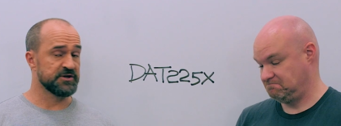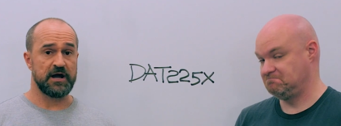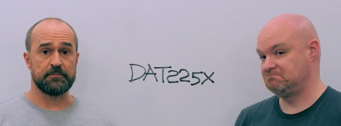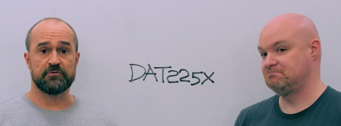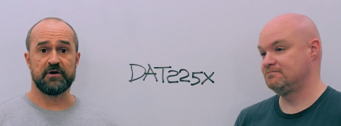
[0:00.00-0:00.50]
Speaker 1: can
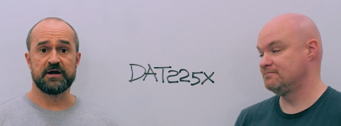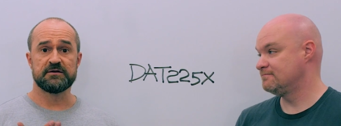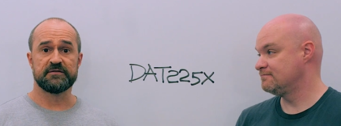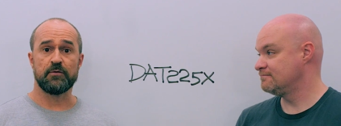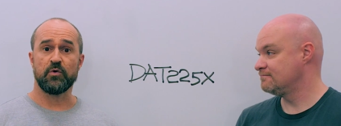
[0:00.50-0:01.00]
upgrade
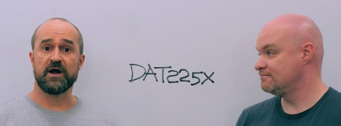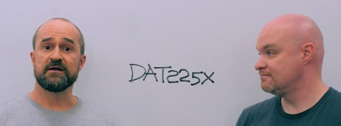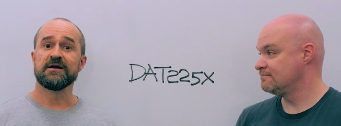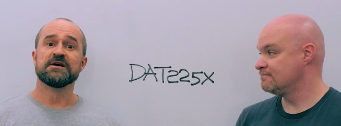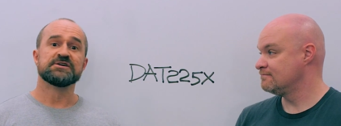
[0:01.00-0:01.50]
and that
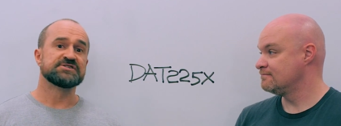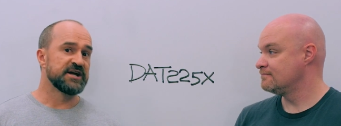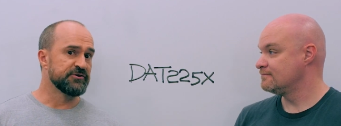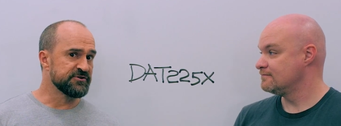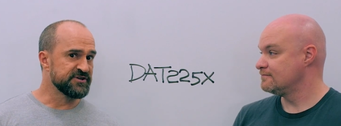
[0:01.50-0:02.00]
way share
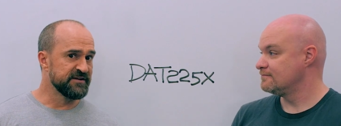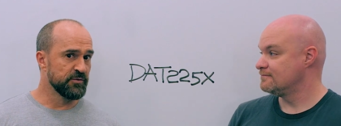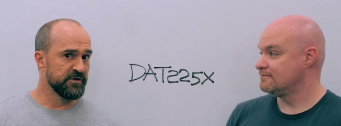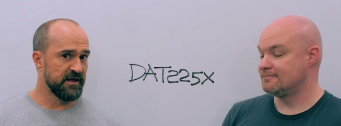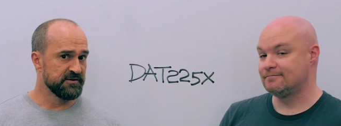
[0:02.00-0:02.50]
your achievement
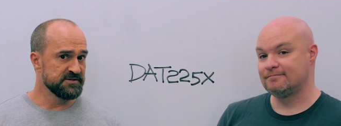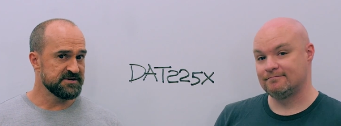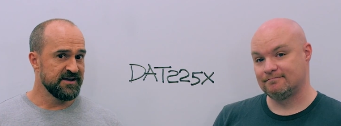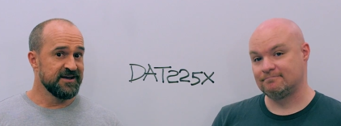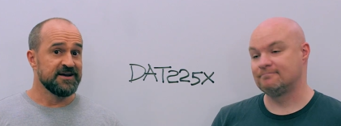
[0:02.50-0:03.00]
with others.
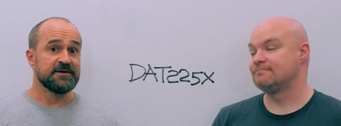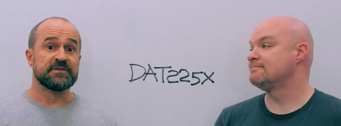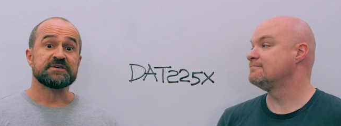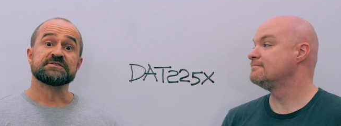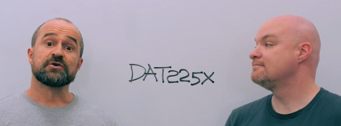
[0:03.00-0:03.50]
But
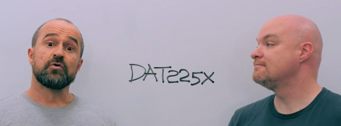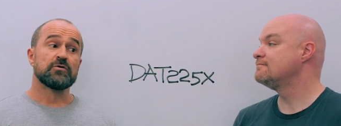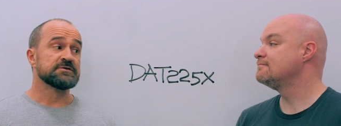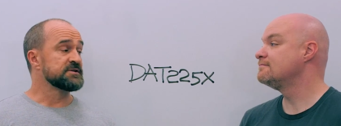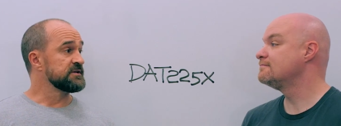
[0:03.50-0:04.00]
this is a
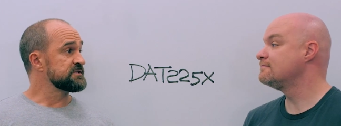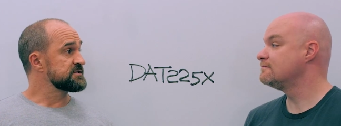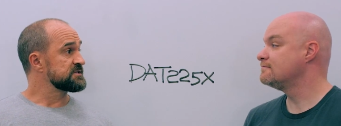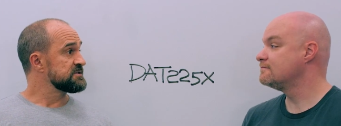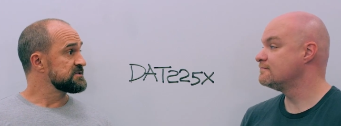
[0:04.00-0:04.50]
course
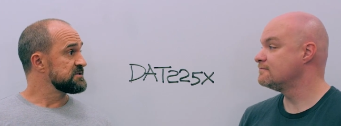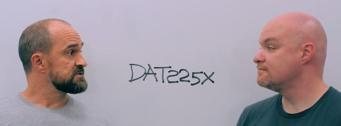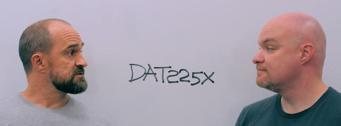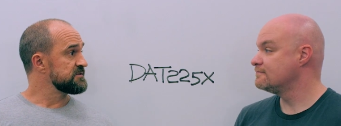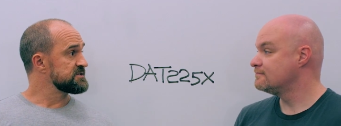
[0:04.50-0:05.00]
that
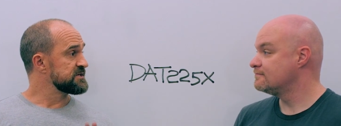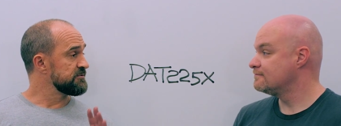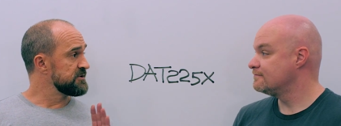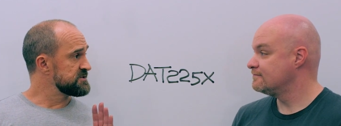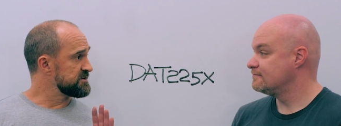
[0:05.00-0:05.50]
consists of a
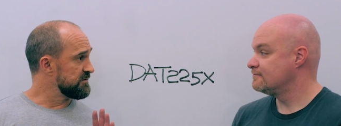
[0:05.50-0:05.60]
series